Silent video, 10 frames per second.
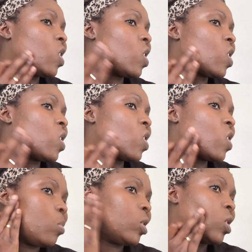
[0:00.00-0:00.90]
other
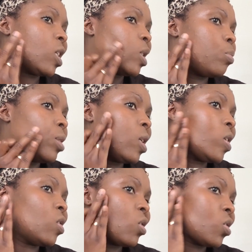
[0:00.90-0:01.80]
finish that's
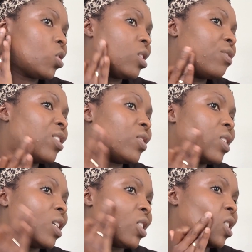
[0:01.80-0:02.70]
peeking through the
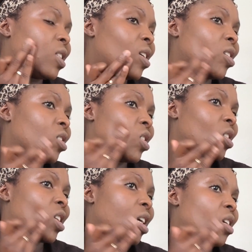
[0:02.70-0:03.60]
foundation that
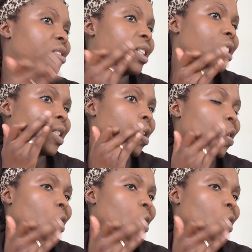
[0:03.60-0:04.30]
the corrector